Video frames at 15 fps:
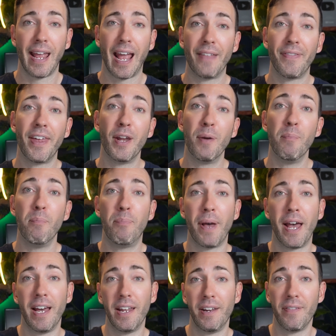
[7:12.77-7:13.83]
and then
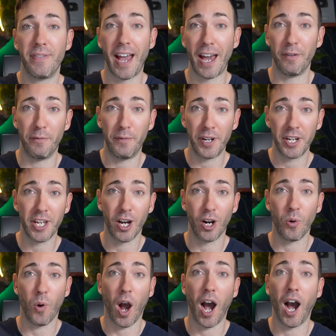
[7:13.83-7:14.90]
embed that
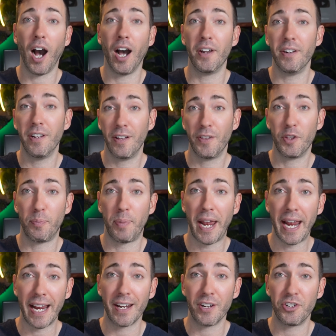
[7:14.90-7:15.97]
video on the
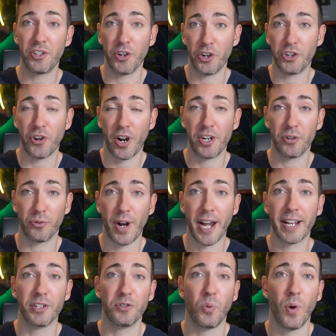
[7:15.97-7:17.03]
page that you're trying to rank as